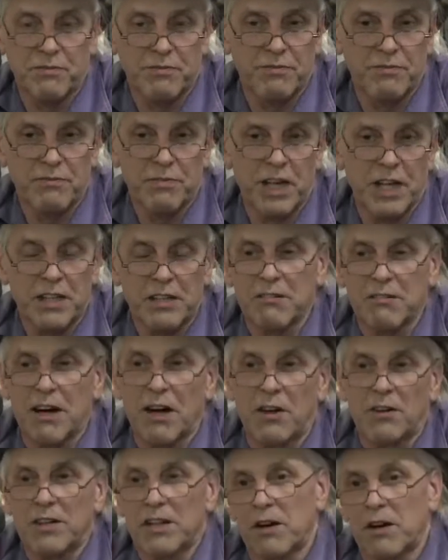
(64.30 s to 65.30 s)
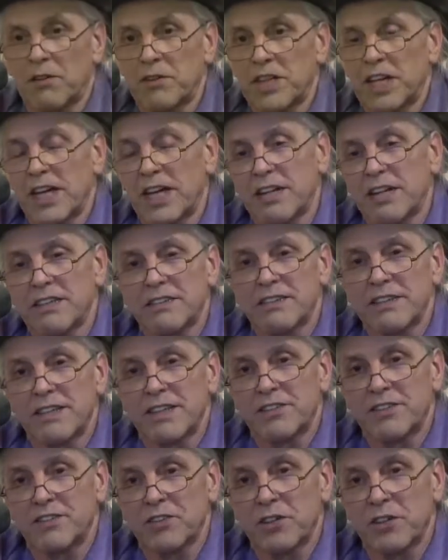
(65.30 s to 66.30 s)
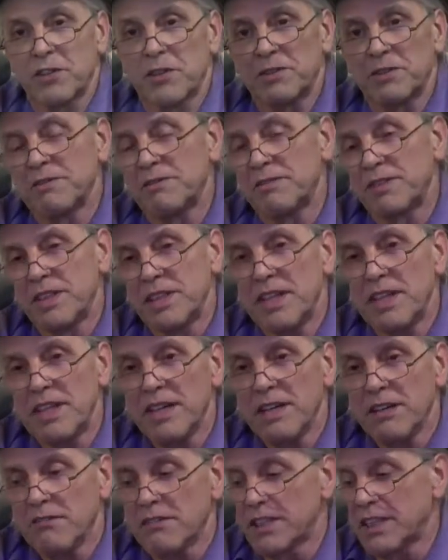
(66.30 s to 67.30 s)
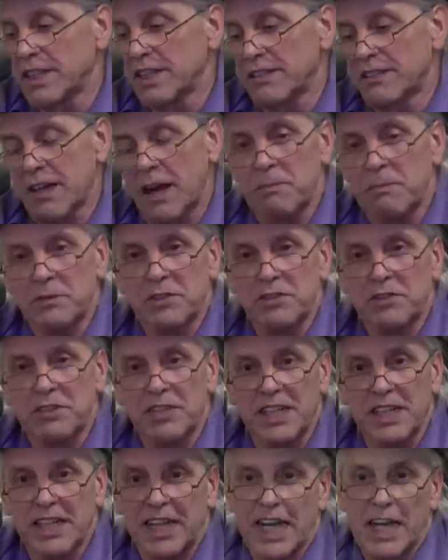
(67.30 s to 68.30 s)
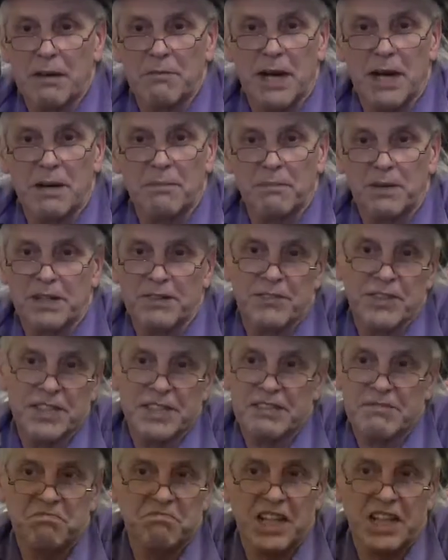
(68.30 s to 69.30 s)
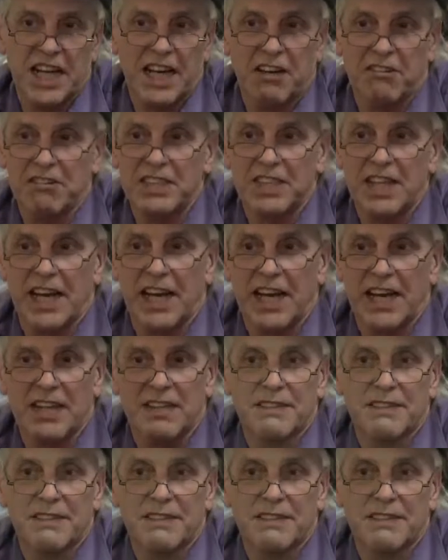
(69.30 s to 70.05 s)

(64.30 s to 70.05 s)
running around down there. And so when this opportunity came up, I figured, yeah, what the heck.